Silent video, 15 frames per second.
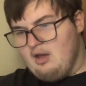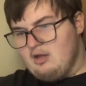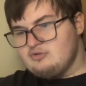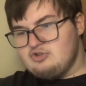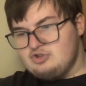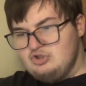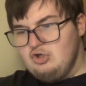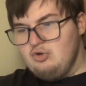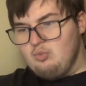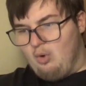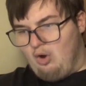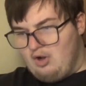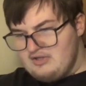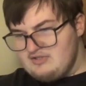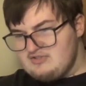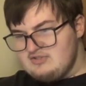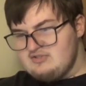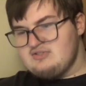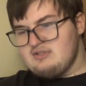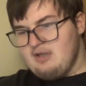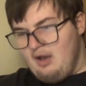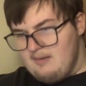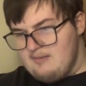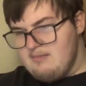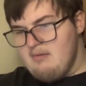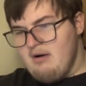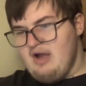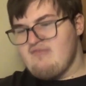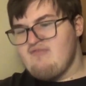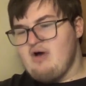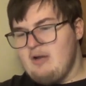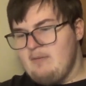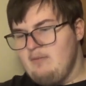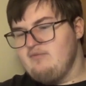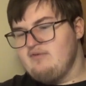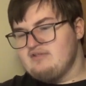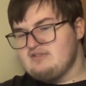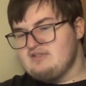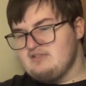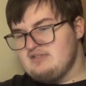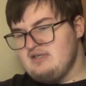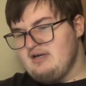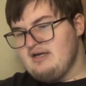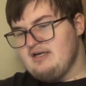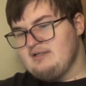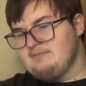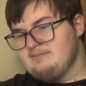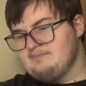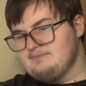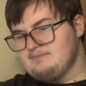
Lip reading: Do you know what? It's just I vibe with its design.